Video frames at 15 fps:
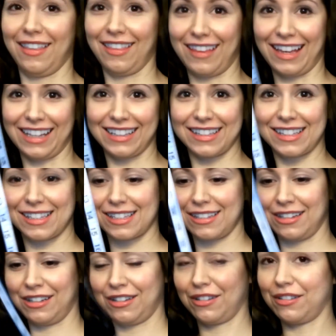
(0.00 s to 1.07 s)
That's
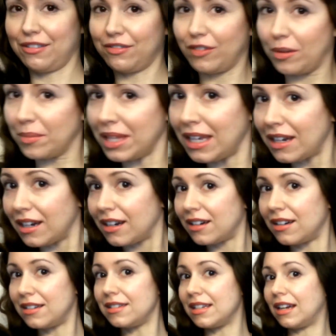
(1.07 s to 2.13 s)
from
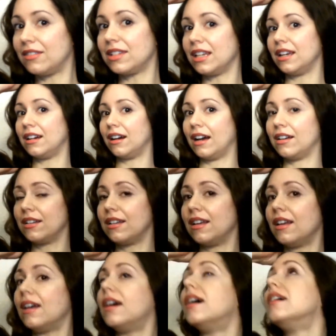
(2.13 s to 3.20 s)
here down to here,
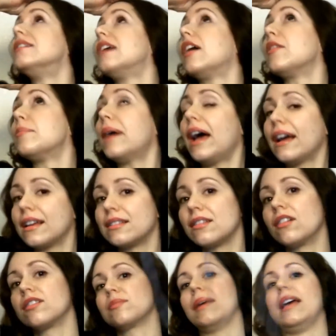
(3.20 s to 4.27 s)
down the back, as
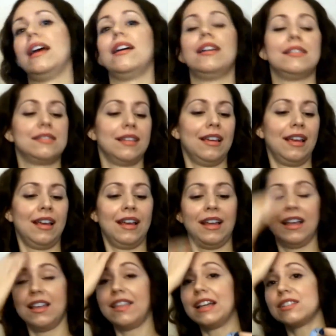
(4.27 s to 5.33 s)
long as my hair is.
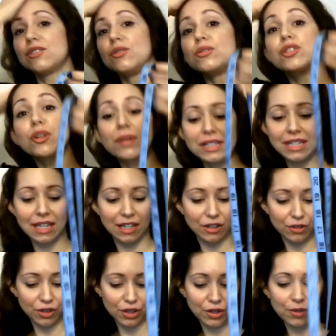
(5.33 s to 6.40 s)
That's cool. So it
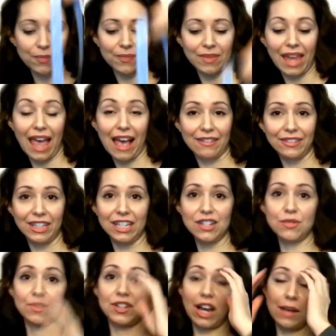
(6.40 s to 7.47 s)
grew ½ an
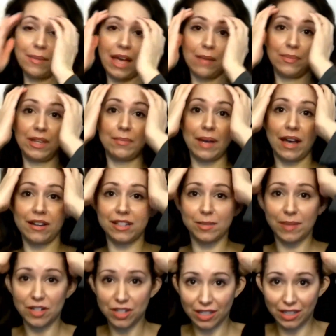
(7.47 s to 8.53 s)
inch, which I'm happy about,
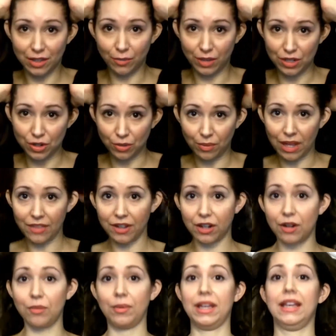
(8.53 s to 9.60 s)
especially in the winter
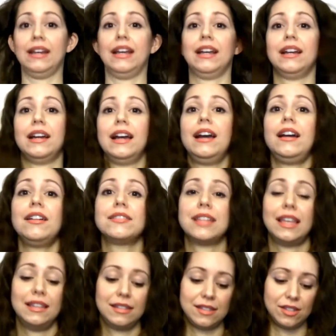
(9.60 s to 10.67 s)
weather when hair
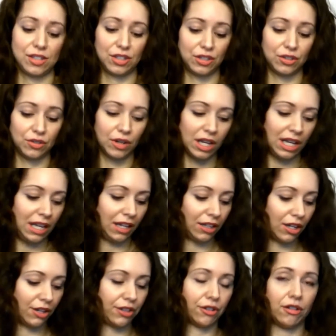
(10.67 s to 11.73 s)
tends to
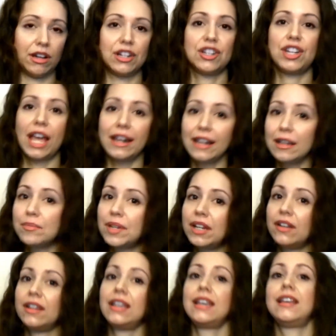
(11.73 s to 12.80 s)
go through a shedding
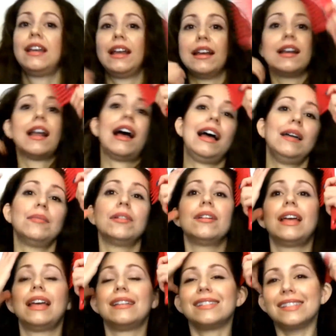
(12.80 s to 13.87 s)
period and it
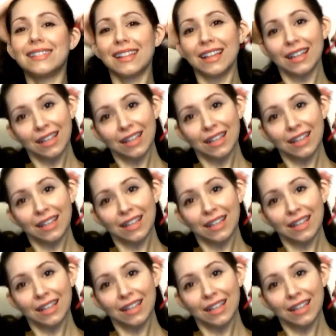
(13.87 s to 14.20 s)
hibernates.